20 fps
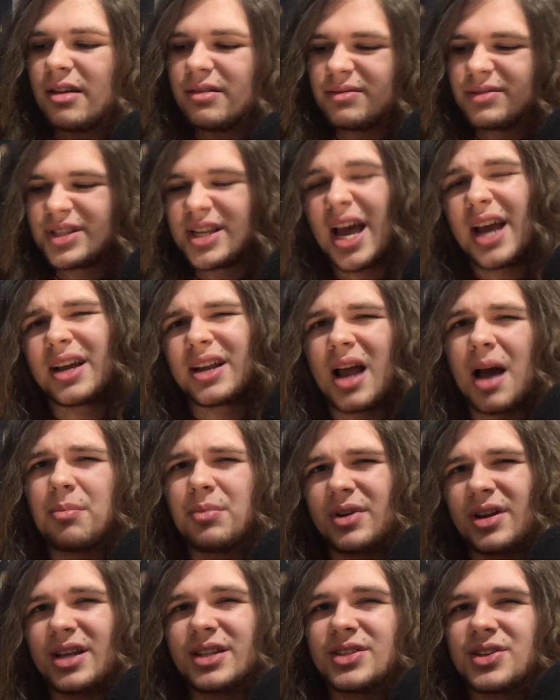
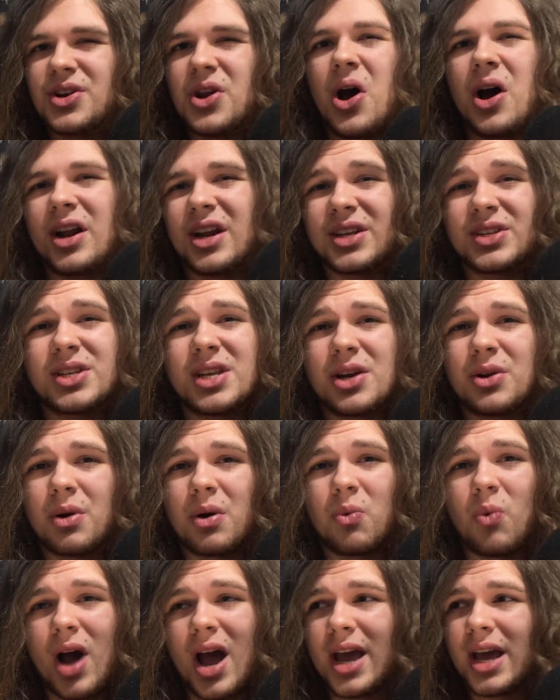It's not a
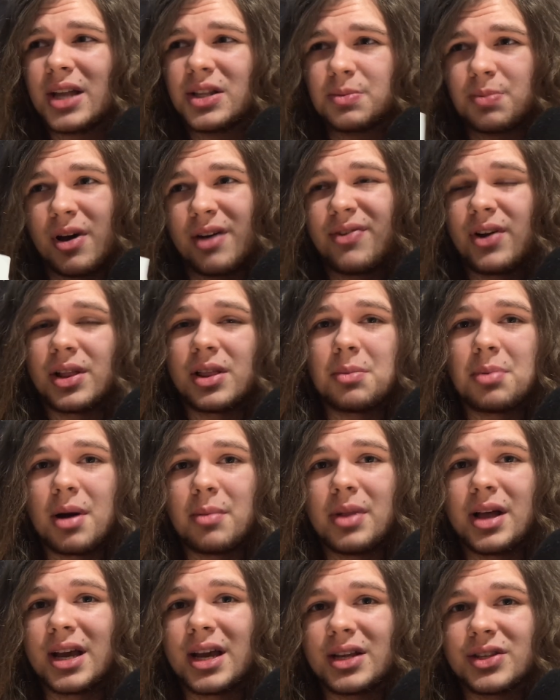secret why, it's perfectly
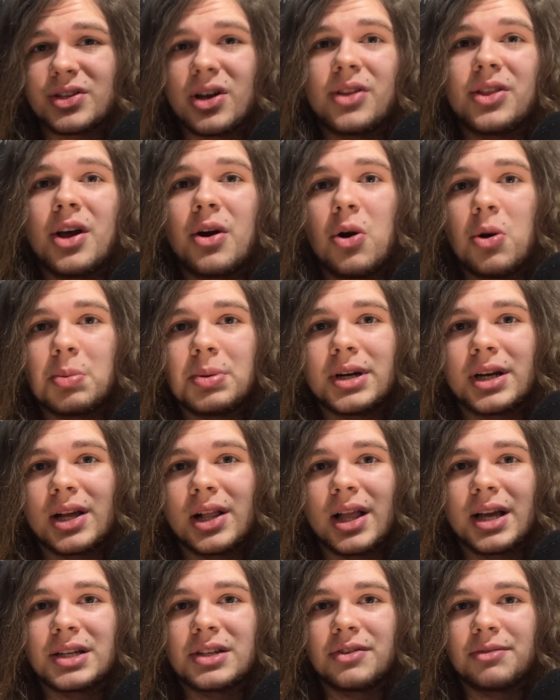public, it's on their open
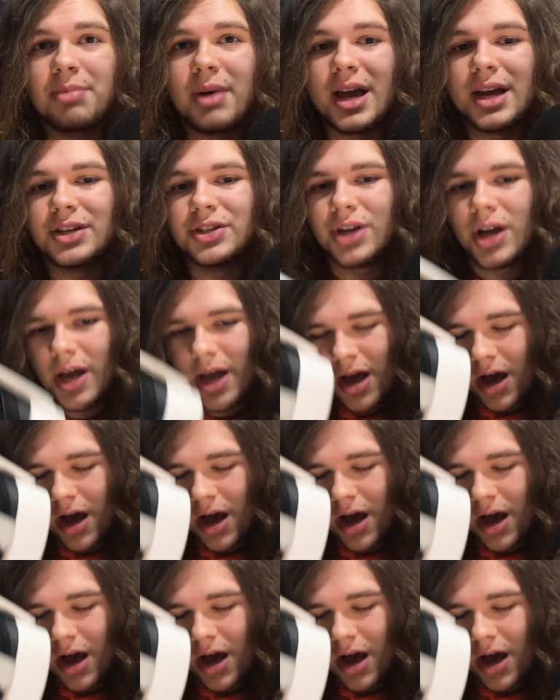collective page,